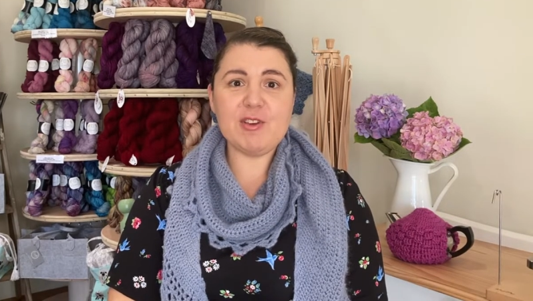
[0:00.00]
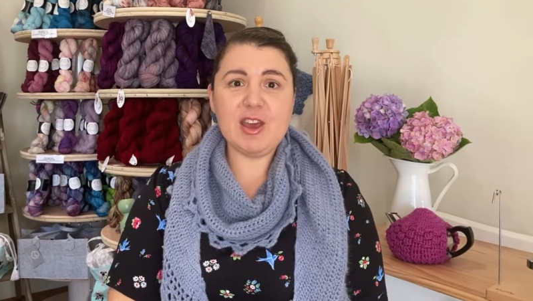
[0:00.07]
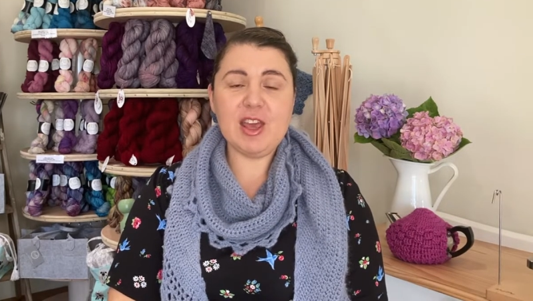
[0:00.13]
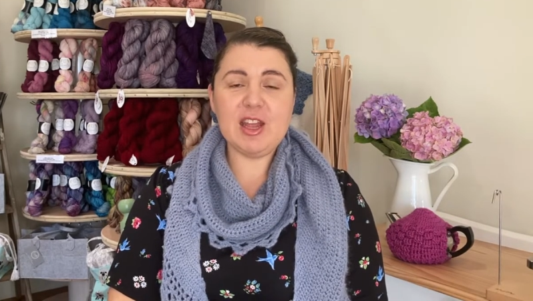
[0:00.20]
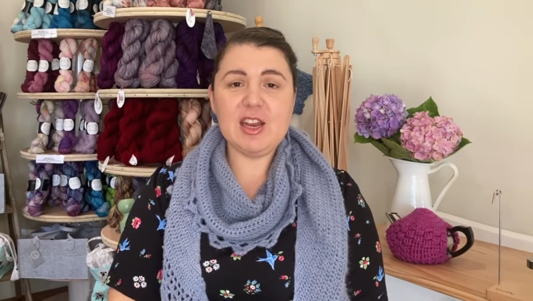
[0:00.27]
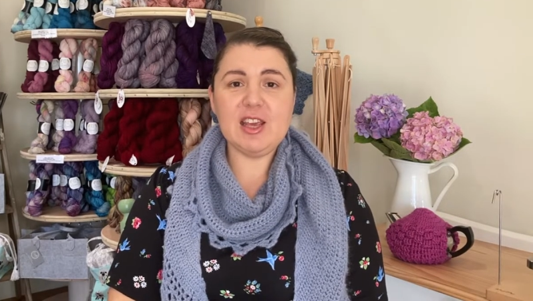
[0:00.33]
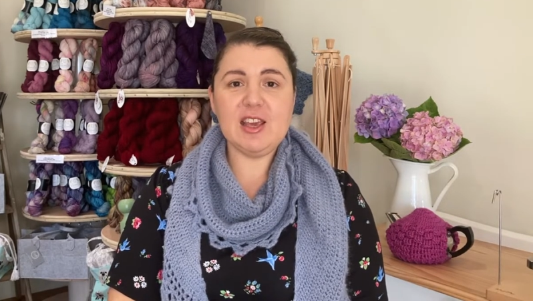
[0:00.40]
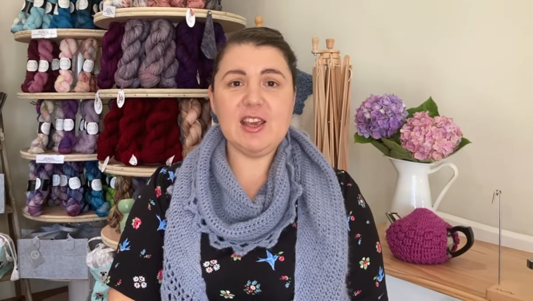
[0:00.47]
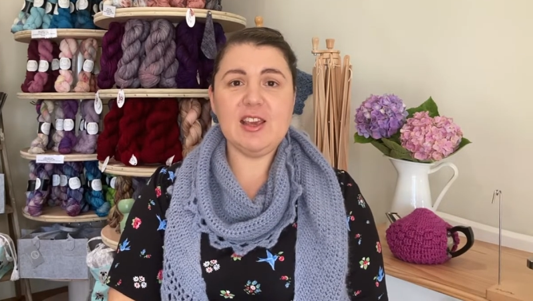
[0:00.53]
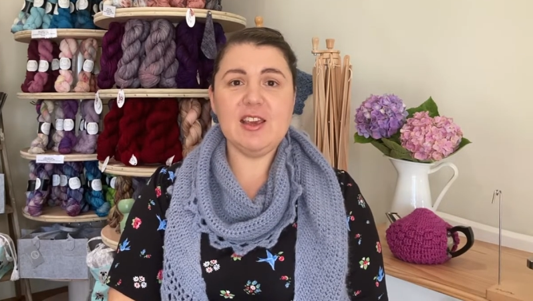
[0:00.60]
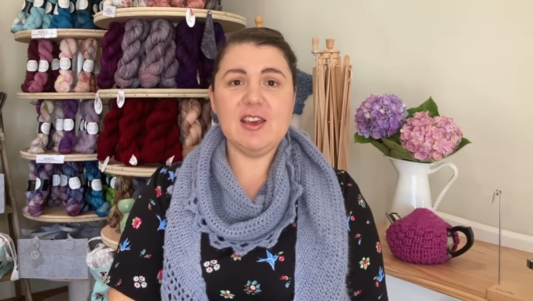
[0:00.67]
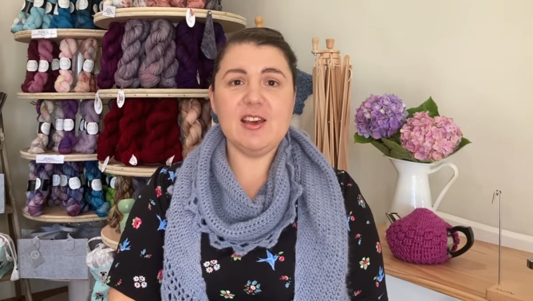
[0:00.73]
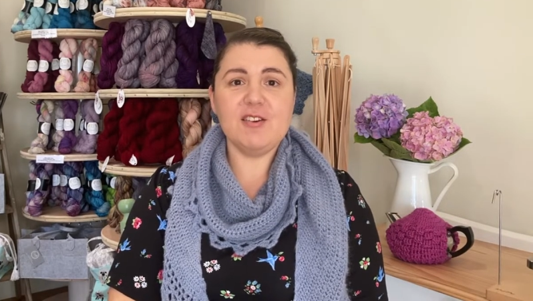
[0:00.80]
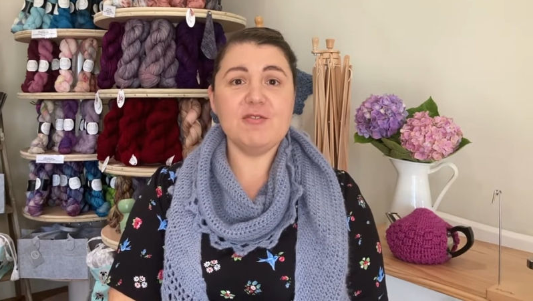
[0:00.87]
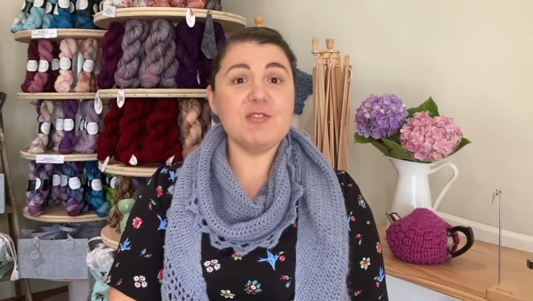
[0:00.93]

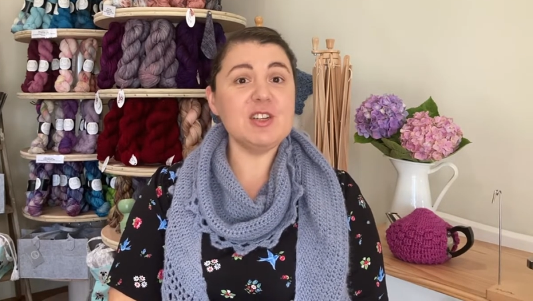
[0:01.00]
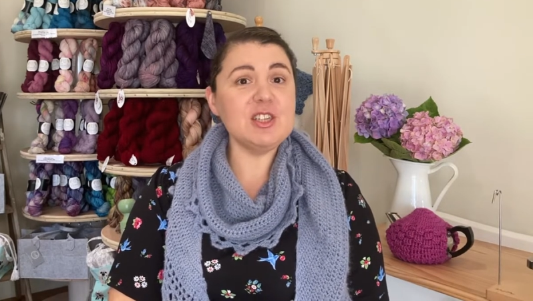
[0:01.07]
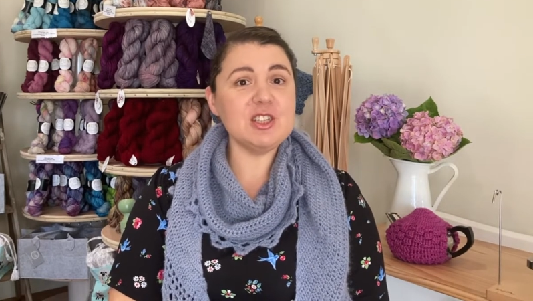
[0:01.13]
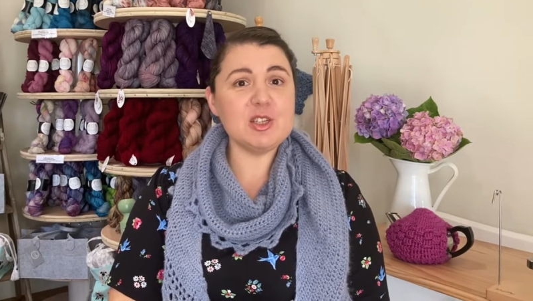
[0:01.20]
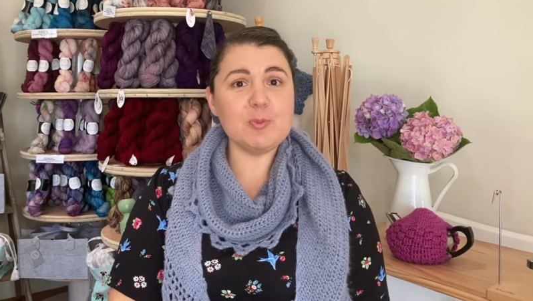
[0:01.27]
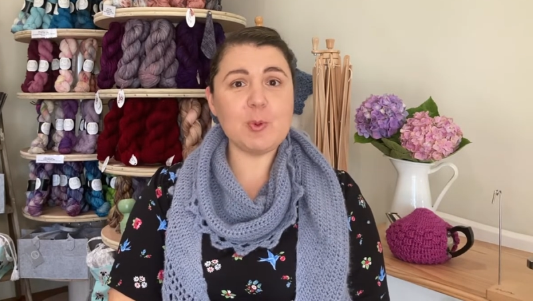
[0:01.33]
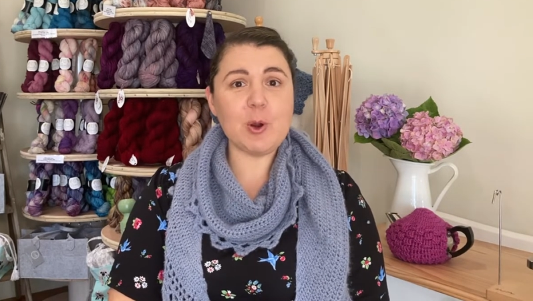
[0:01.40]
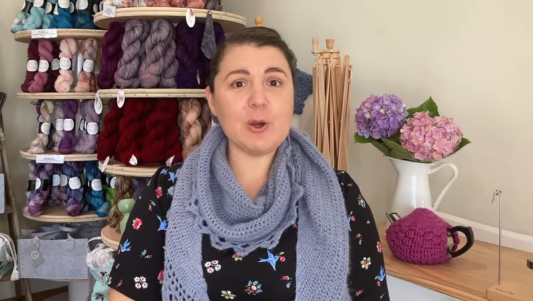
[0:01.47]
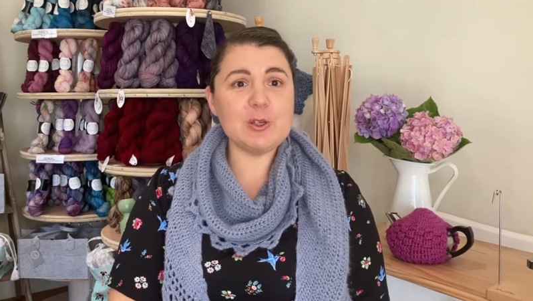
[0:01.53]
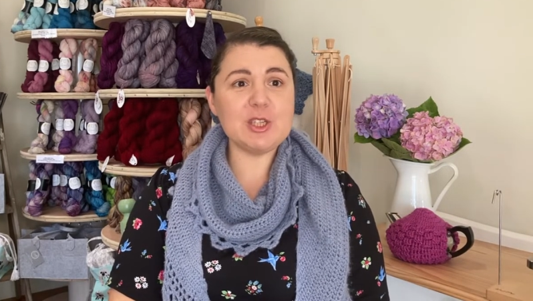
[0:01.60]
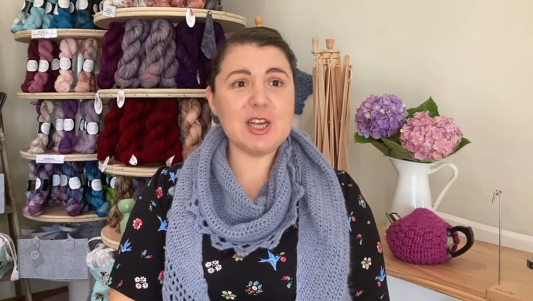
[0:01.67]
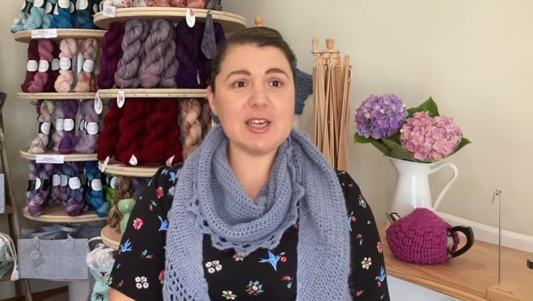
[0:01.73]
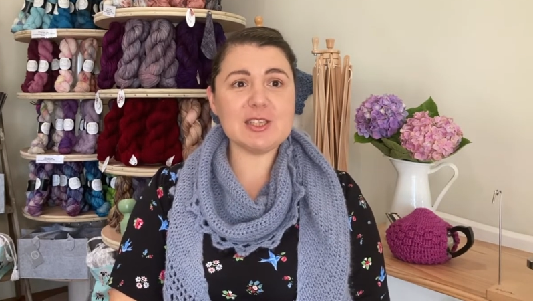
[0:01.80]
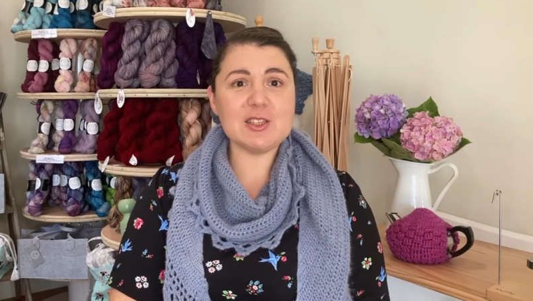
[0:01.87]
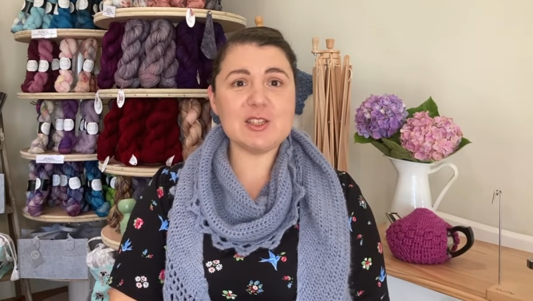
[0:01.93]
any finished
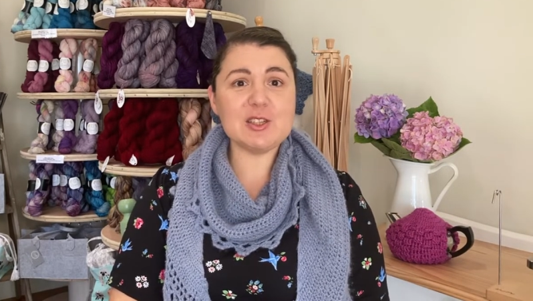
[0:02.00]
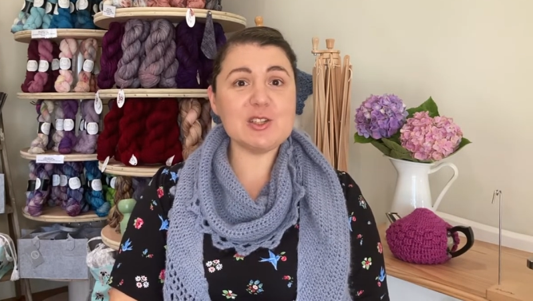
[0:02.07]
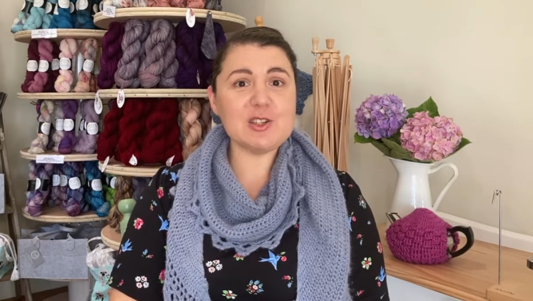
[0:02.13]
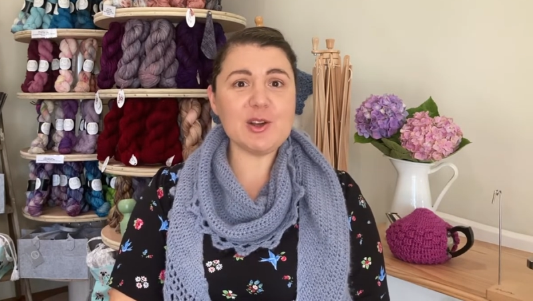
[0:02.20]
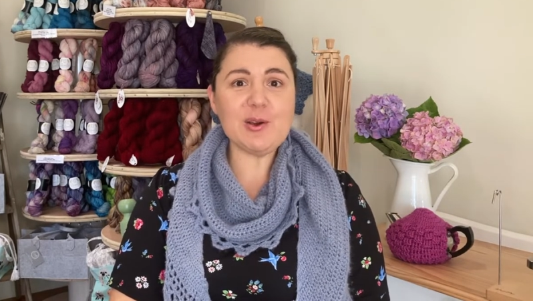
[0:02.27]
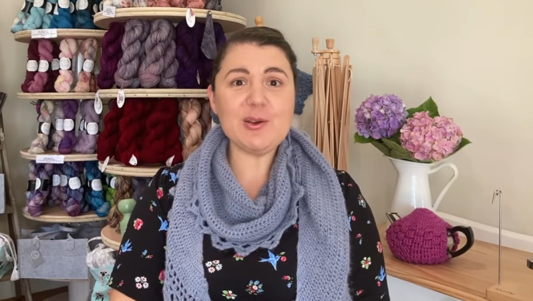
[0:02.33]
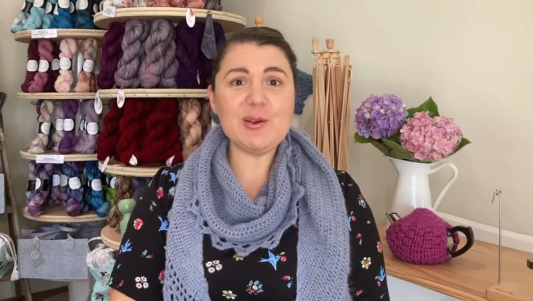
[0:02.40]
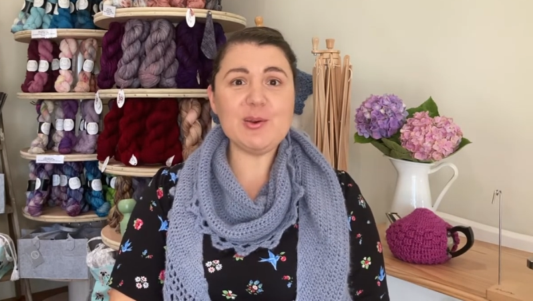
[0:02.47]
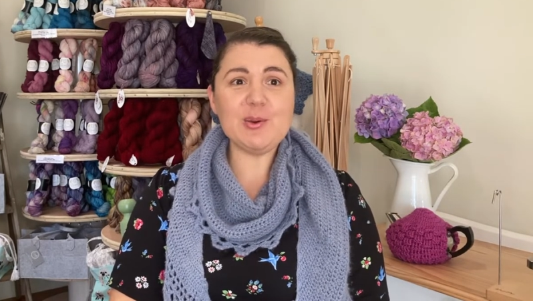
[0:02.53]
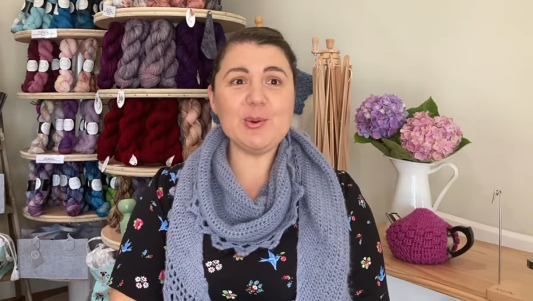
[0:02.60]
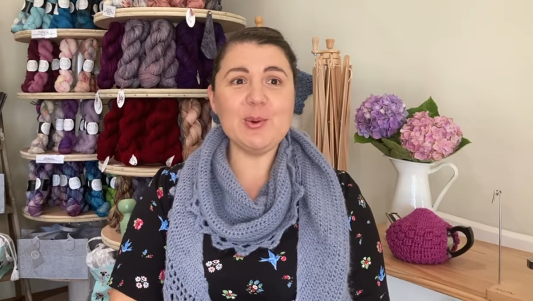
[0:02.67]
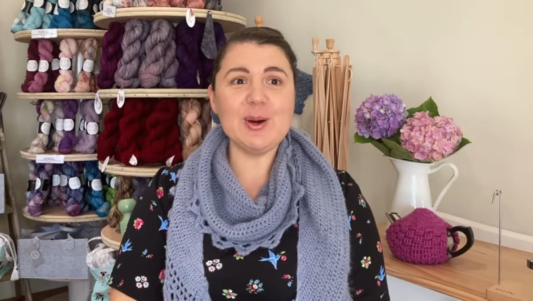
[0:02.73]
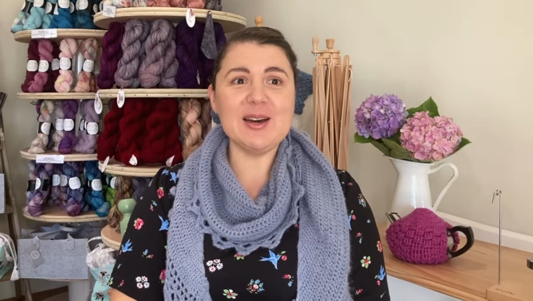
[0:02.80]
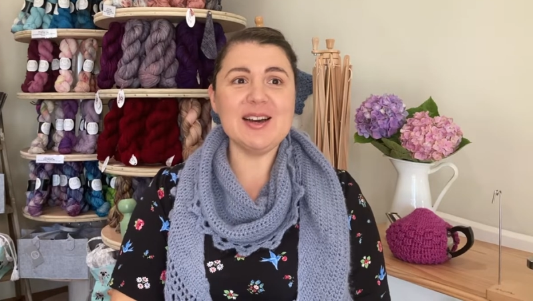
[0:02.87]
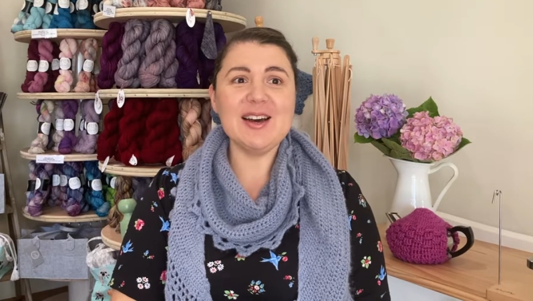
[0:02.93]
projects to show you.